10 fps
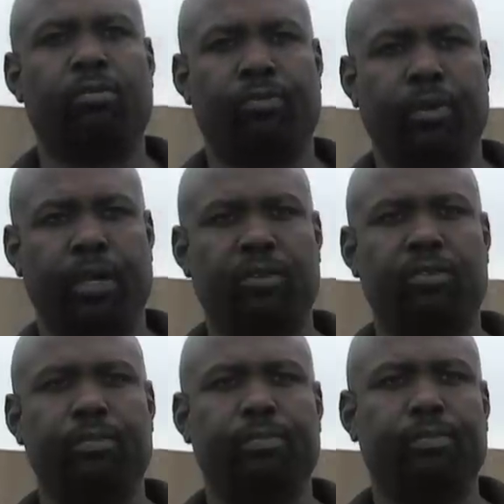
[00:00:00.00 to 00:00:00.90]
of
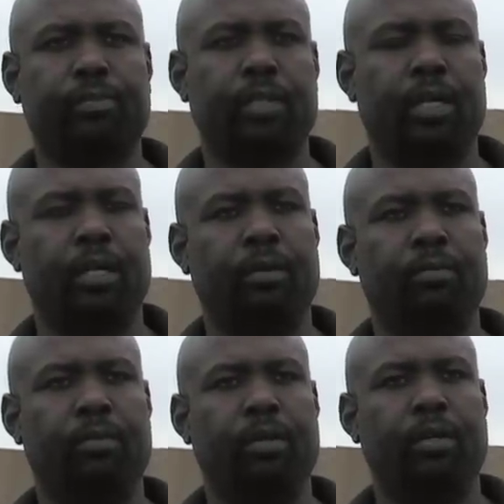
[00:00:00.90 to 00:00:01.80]
friends,
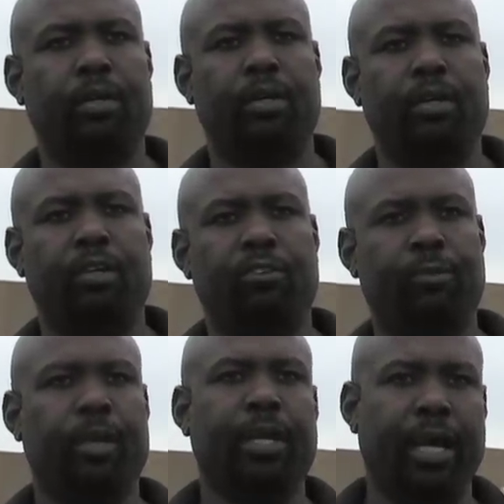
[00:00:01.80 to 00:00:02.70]
uh,
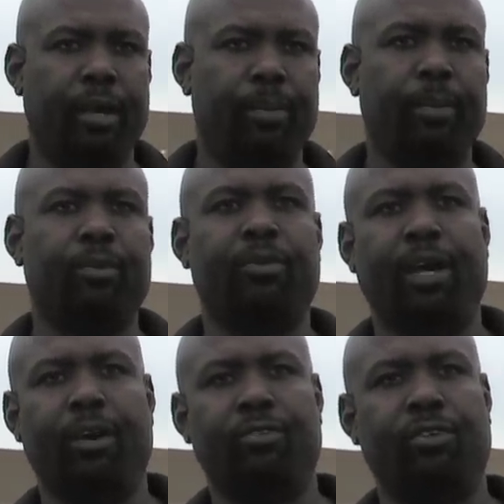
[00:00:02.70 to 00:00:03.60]
spend a night at people's
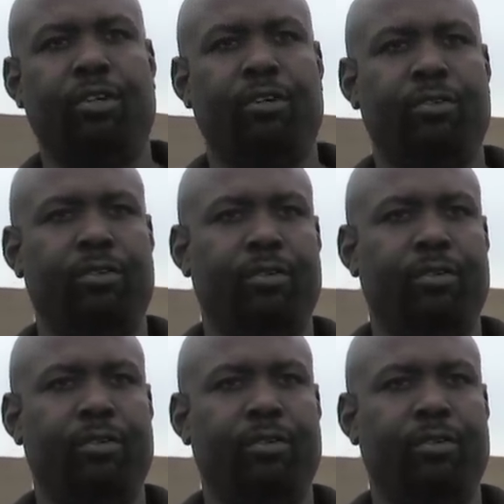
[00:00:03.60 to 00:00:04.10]
house, you know,